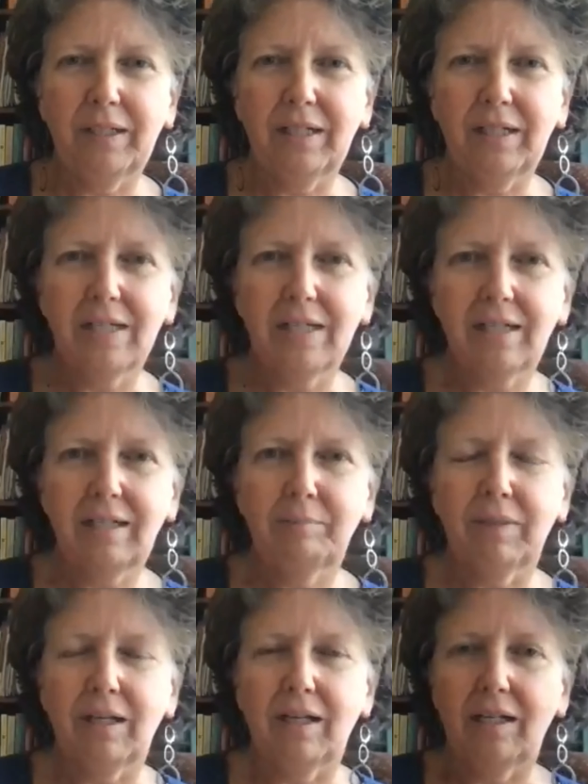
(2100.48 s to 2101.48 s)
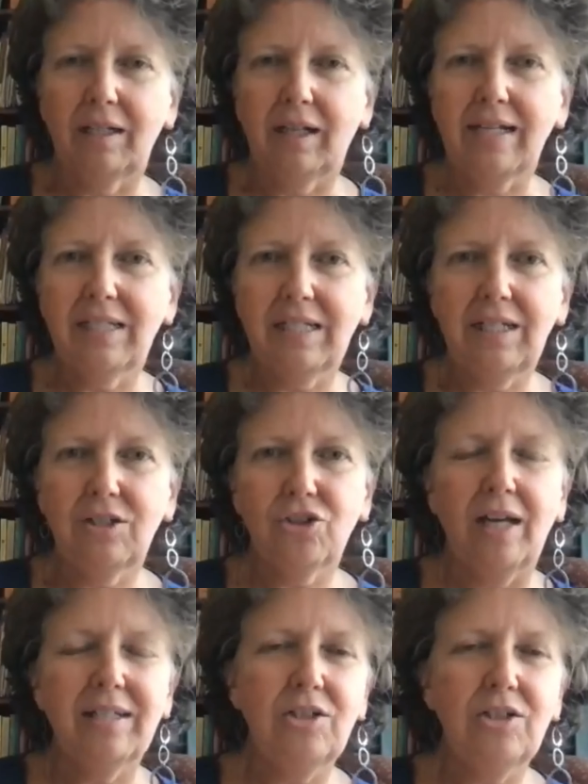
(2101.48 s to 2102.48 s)
I
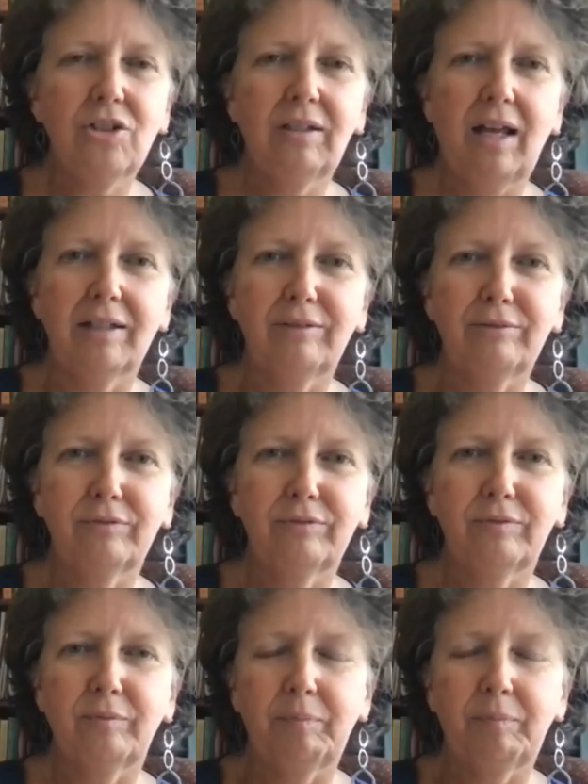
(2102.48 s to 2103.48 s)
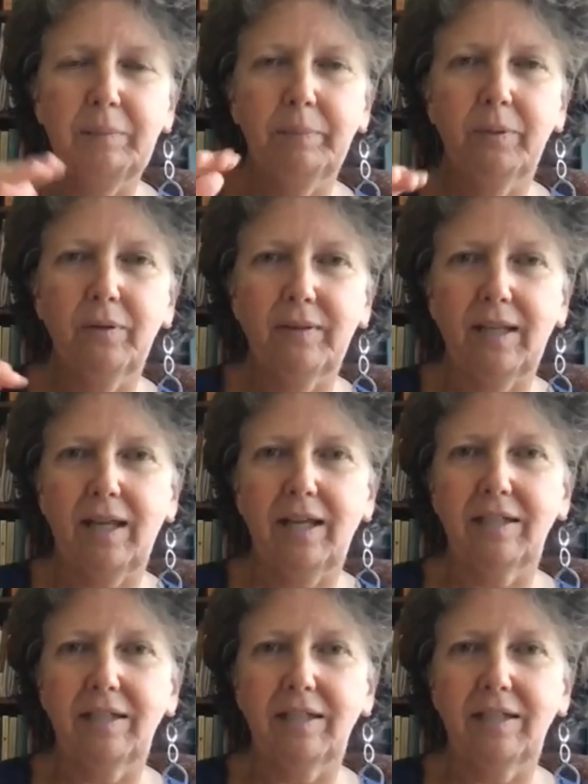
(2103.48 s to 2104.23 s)
teach a lot of people that